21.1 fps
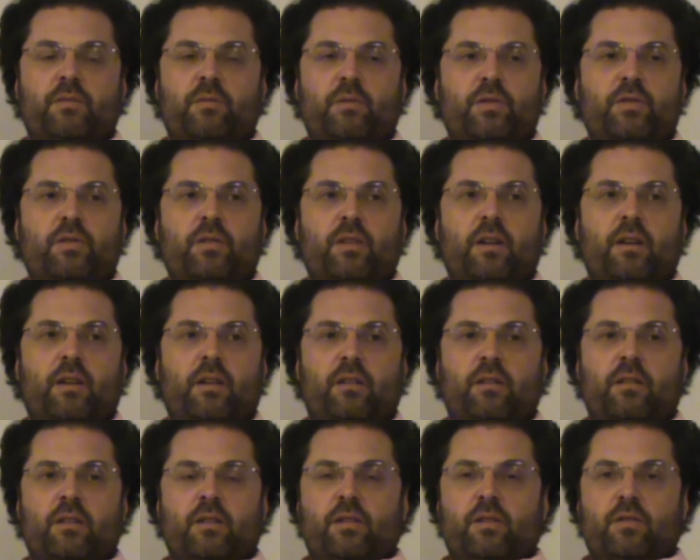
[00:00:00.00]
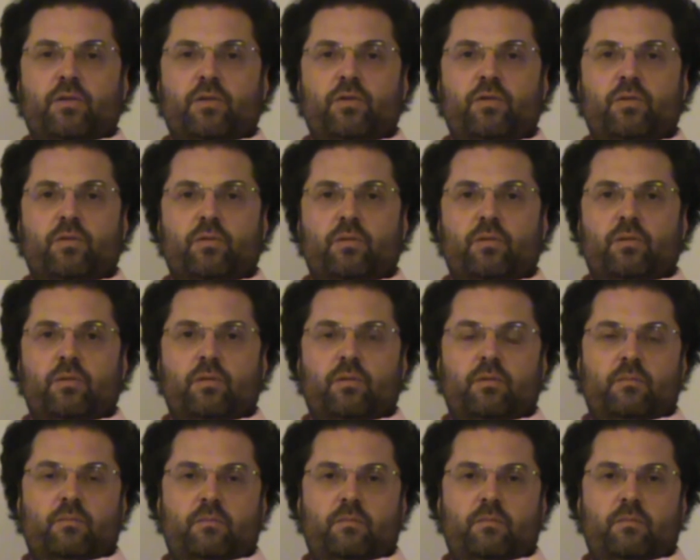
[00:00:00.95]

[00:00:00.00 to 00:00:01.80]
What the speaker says: which they shouldn't do.